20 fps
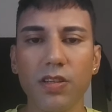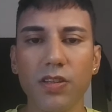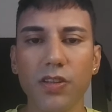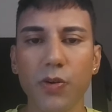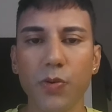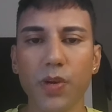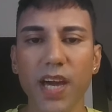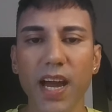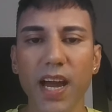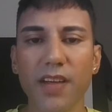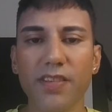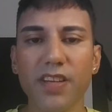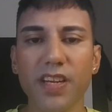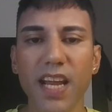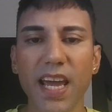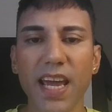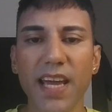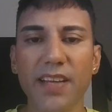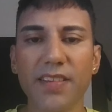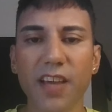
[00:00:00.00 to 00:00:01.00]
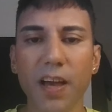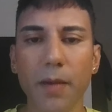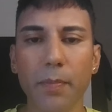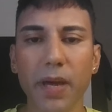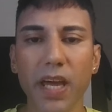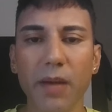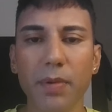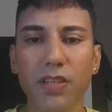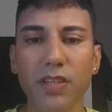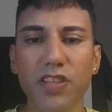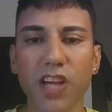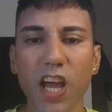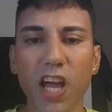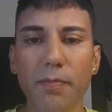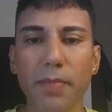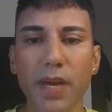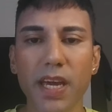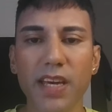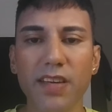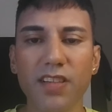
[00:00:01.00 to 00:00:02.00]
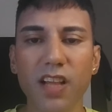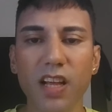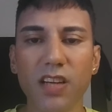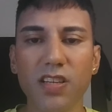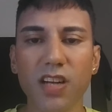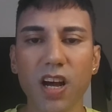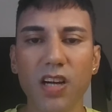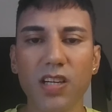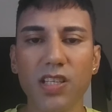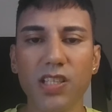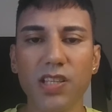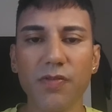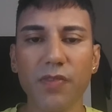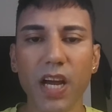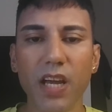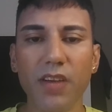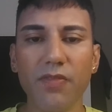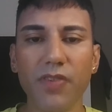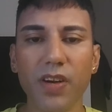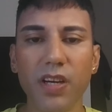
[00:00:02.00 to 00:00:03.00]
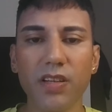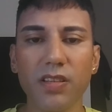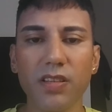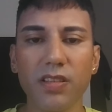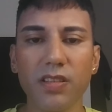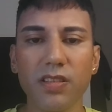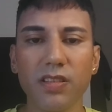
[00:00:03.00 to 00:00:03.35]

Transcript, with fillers: you can donate at paypal.me slash narcsurvivor.